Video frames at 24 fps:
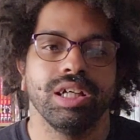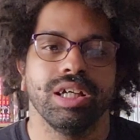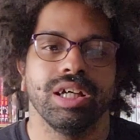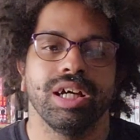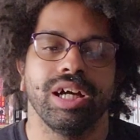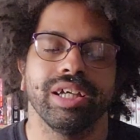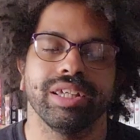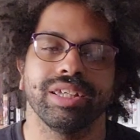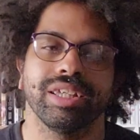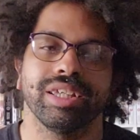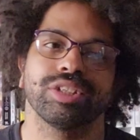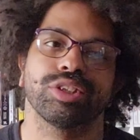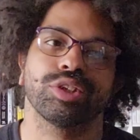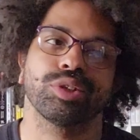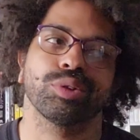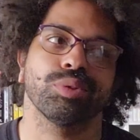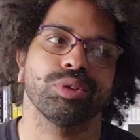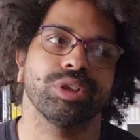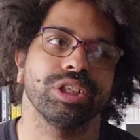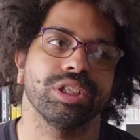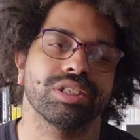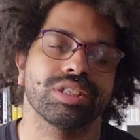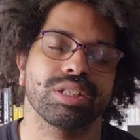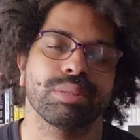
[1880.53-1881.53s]
I'd like to
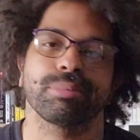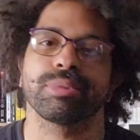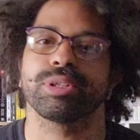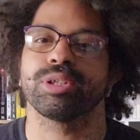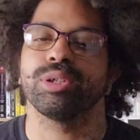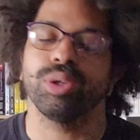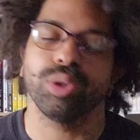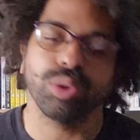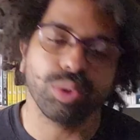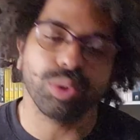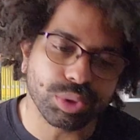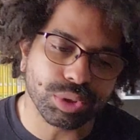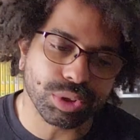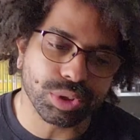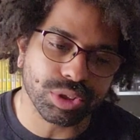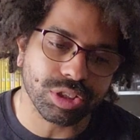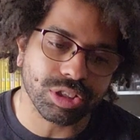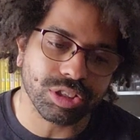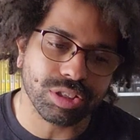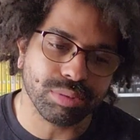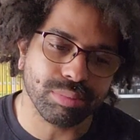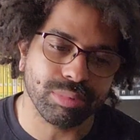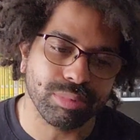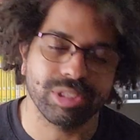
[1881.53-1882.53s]
read something
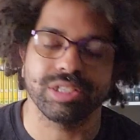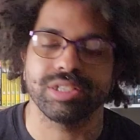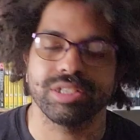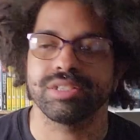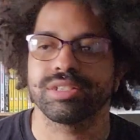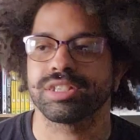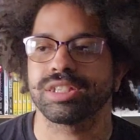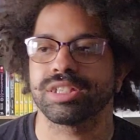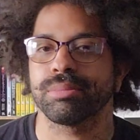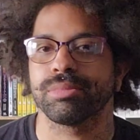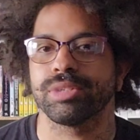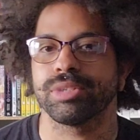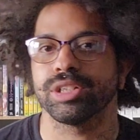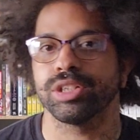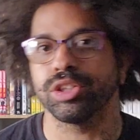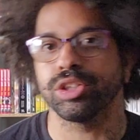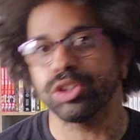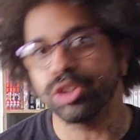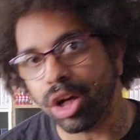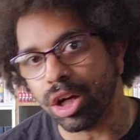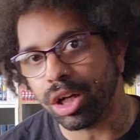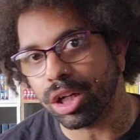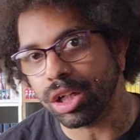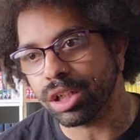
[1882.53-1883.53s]
wholesome and then something
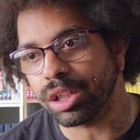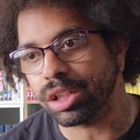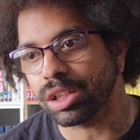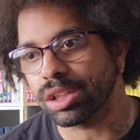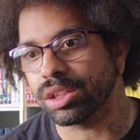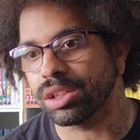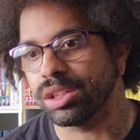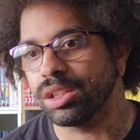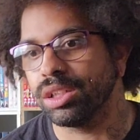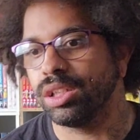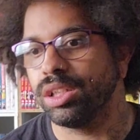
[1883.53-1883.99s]
dark,